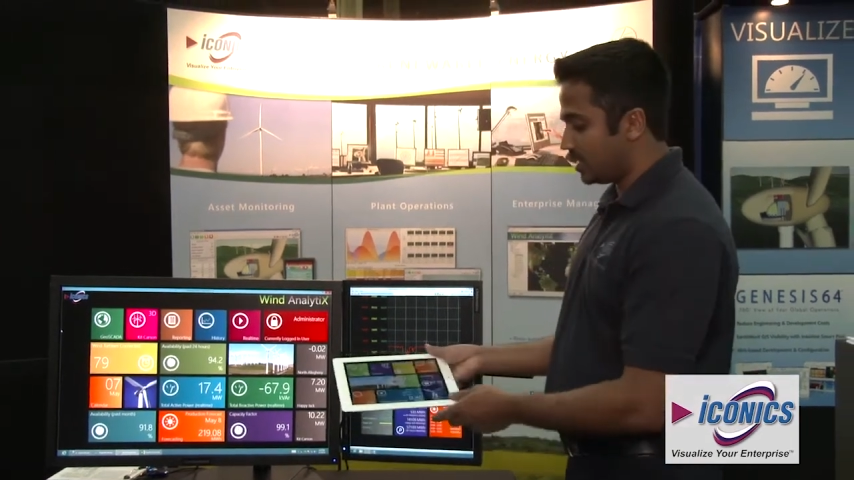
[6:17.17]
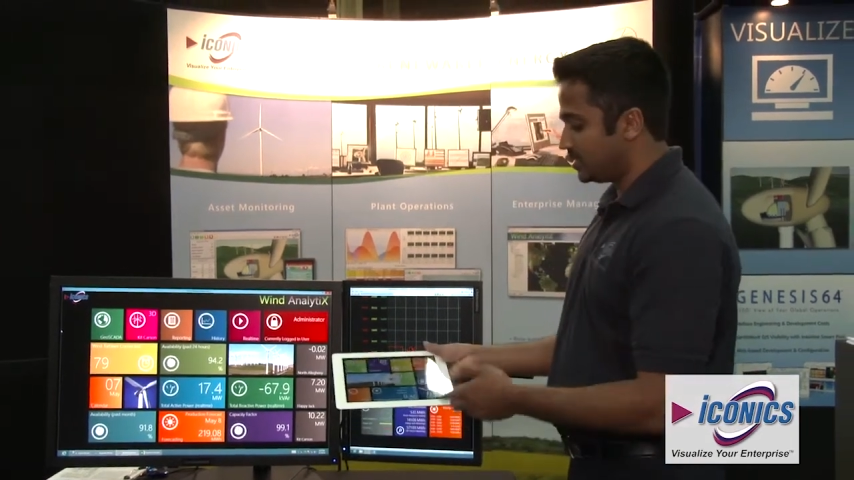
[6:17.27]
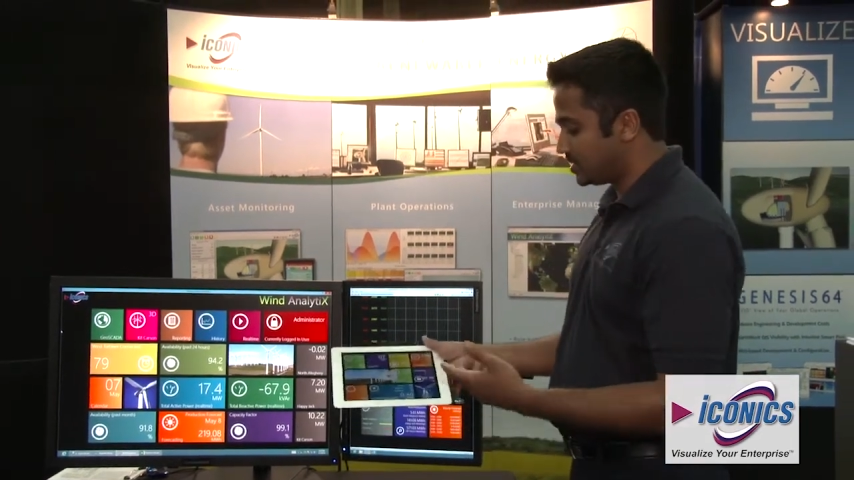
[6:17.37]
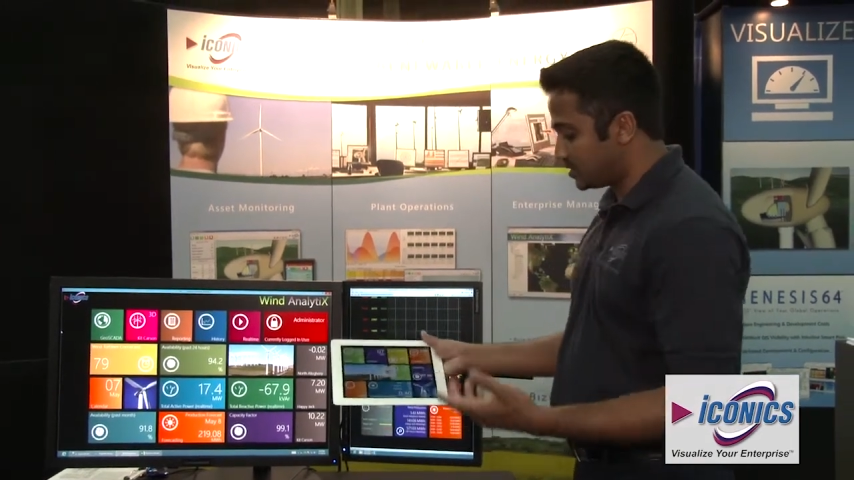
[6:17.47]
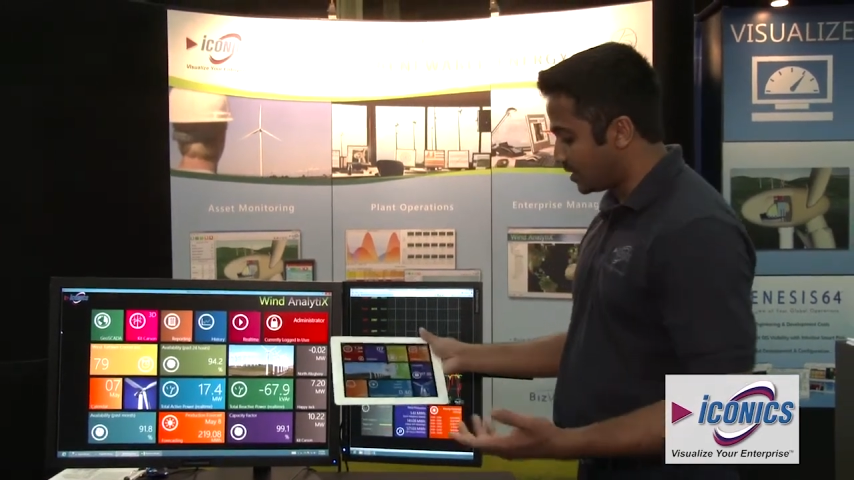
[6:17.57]

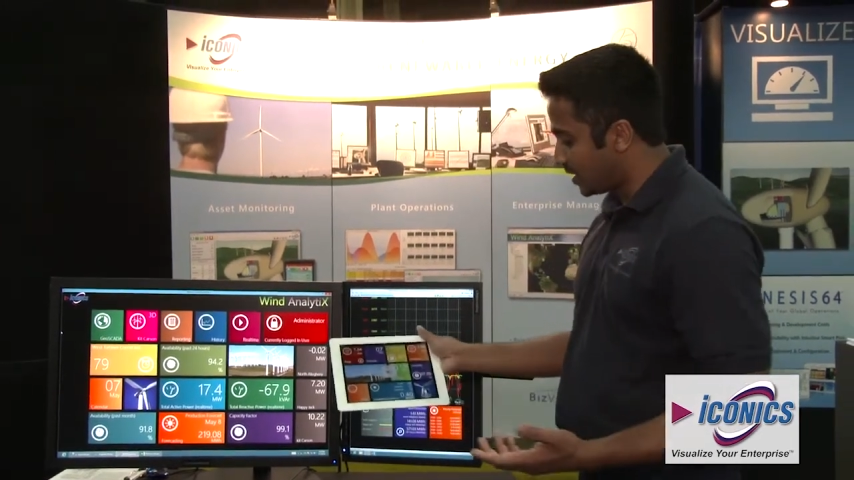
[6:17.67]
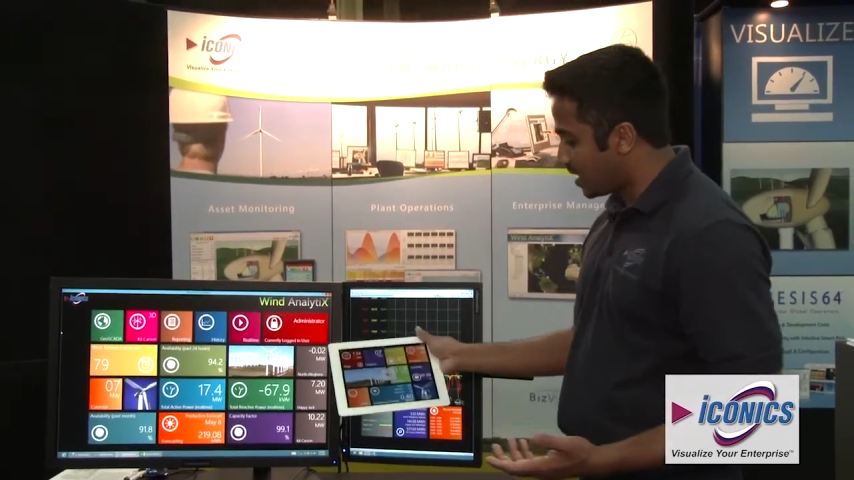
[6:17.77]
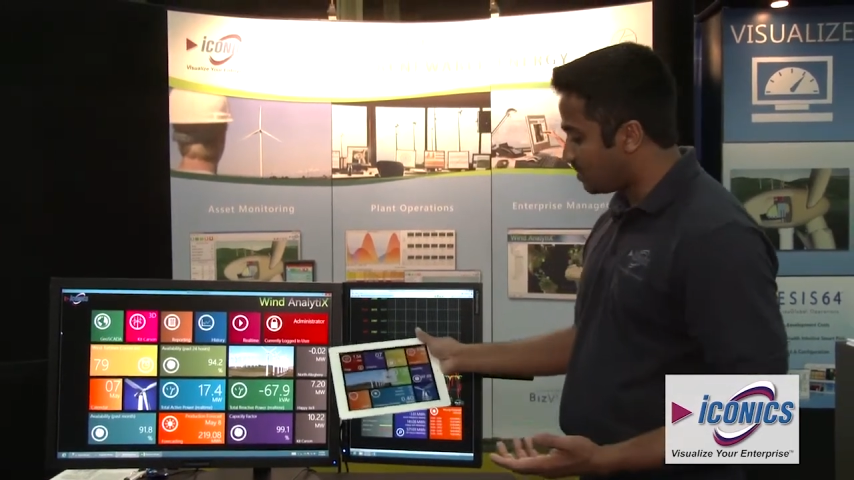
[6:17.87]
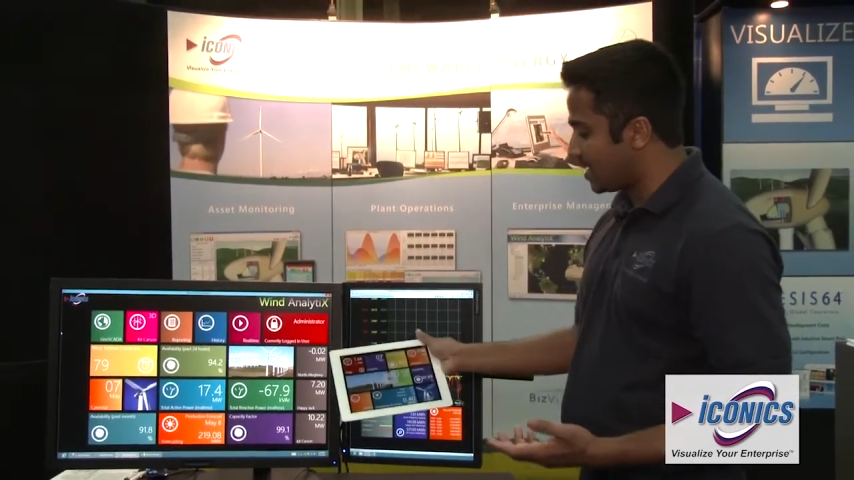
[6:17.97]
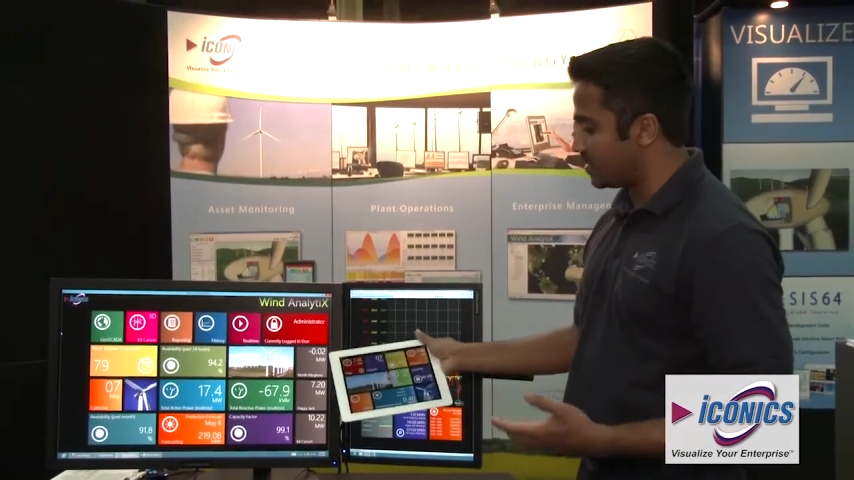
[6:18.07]
This is on an
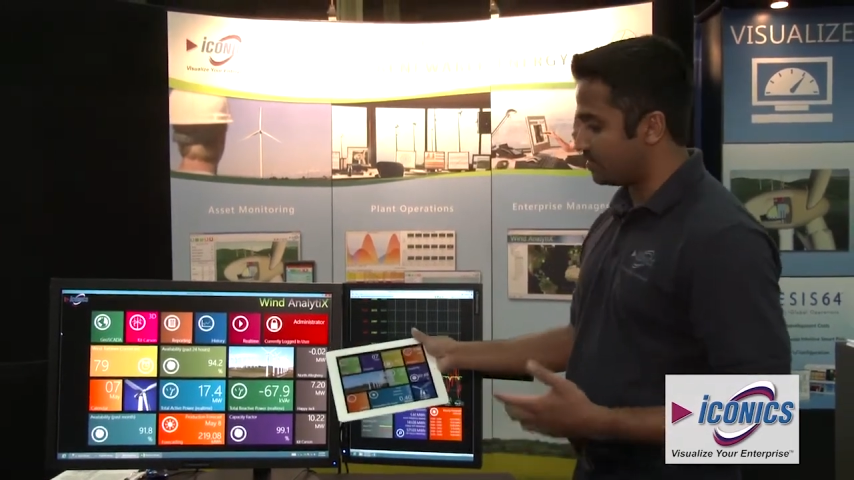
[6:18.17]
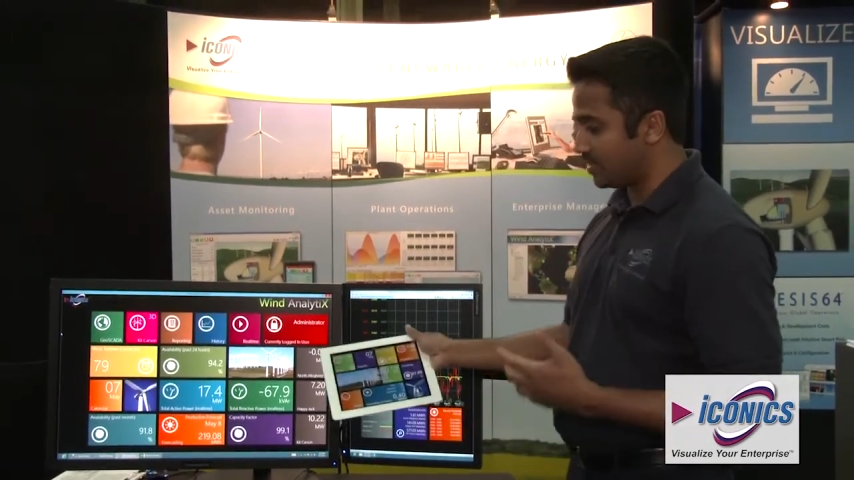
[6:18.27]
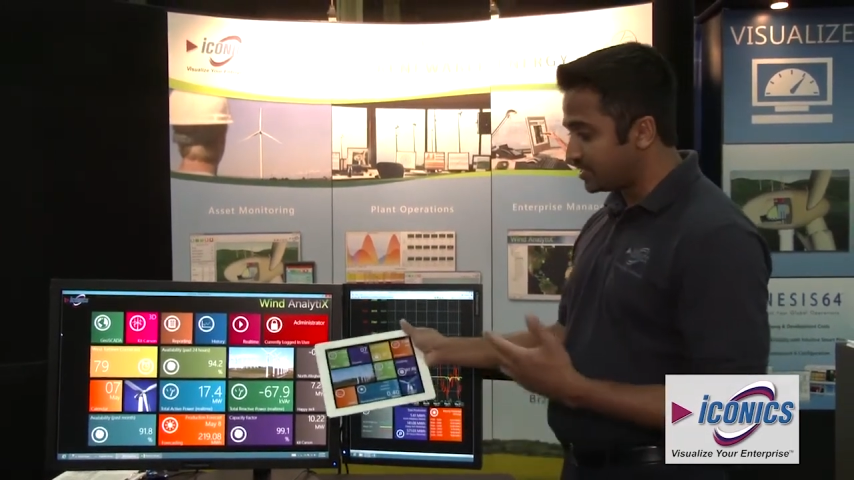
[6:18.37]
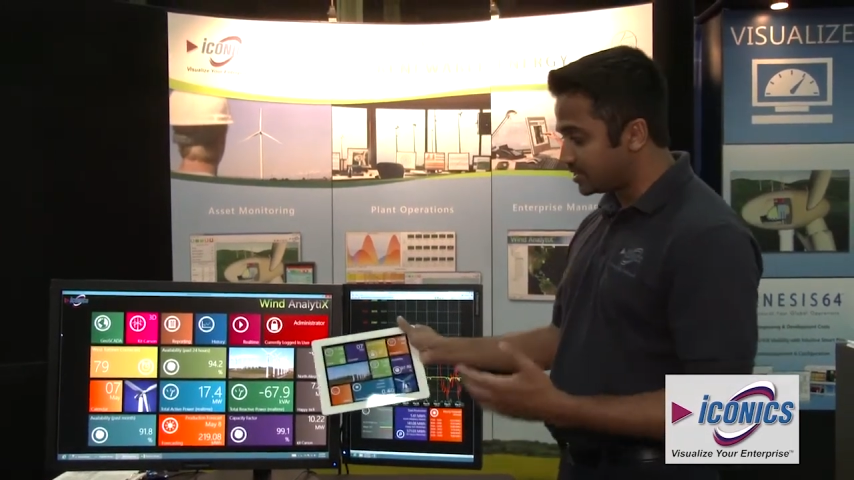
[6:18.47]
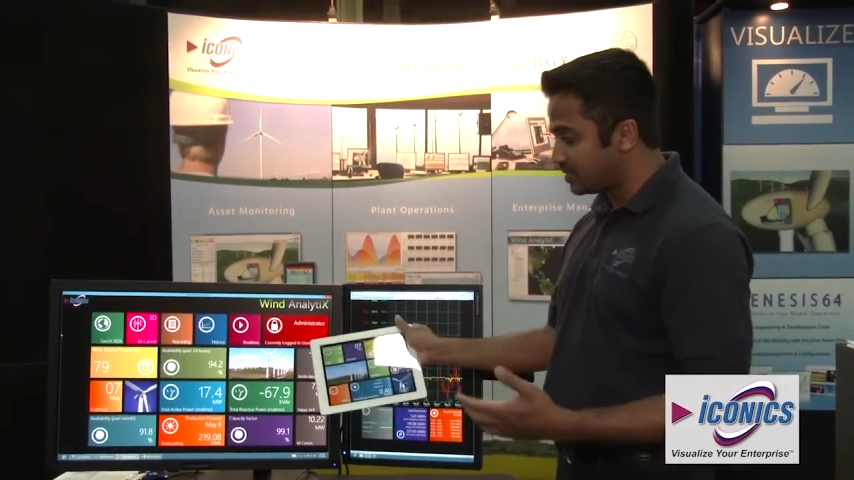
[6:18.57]
iPad,
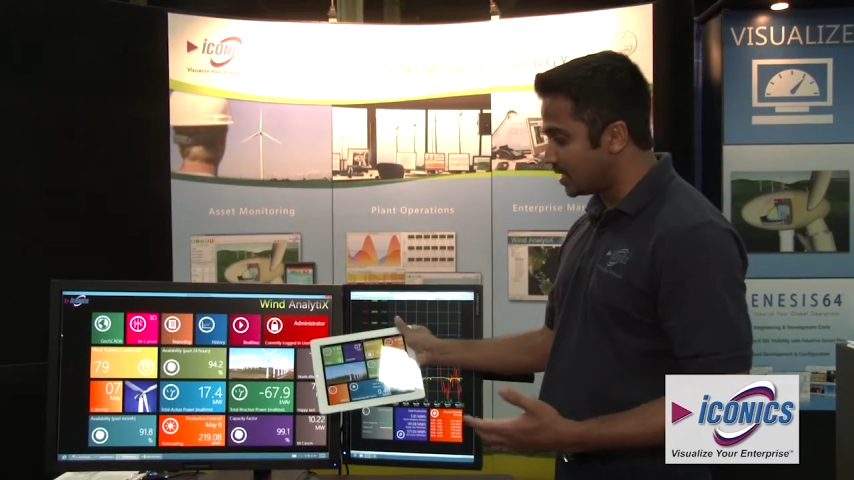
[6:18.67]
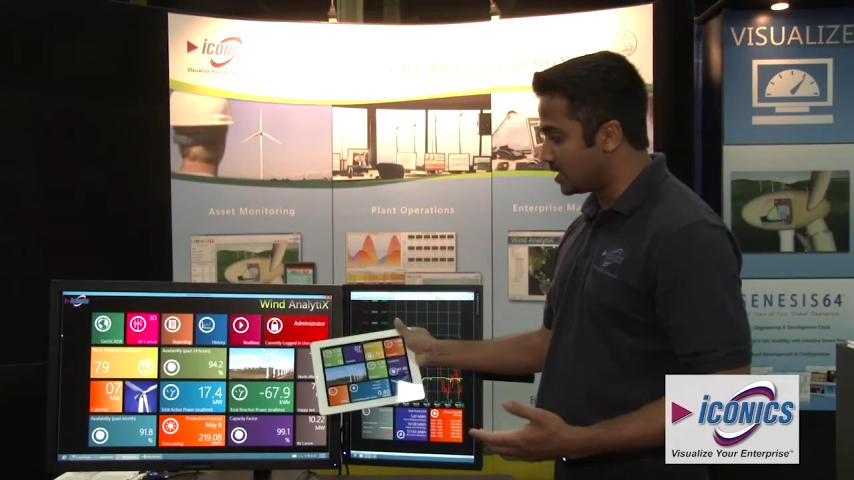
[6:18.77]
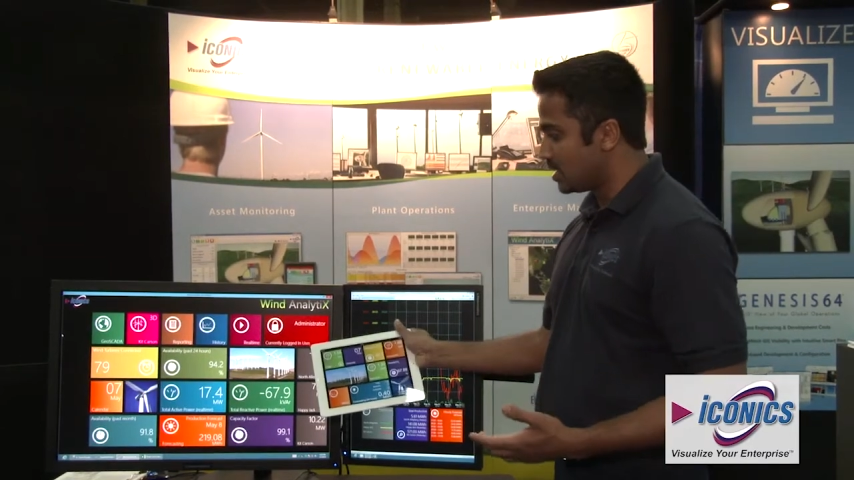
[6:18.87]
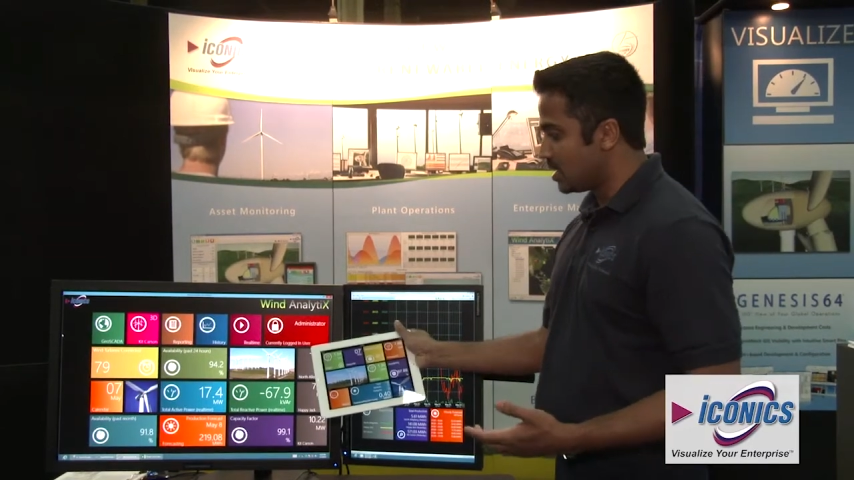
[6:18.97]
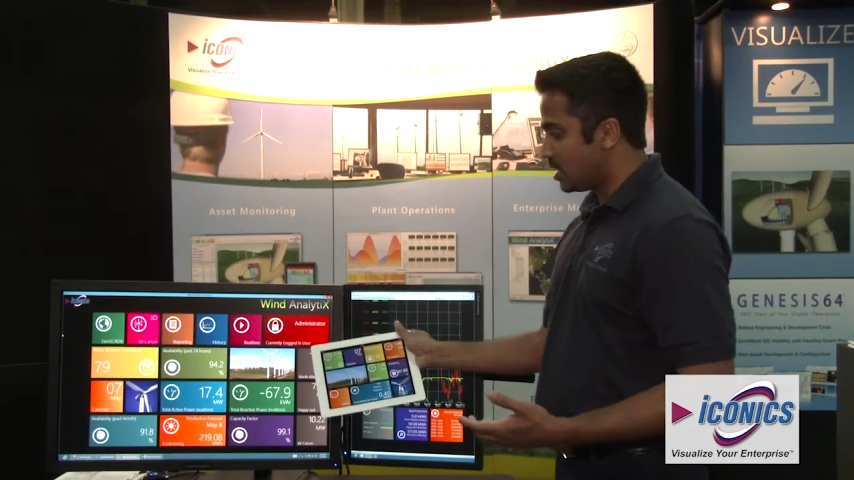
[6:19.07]
very similar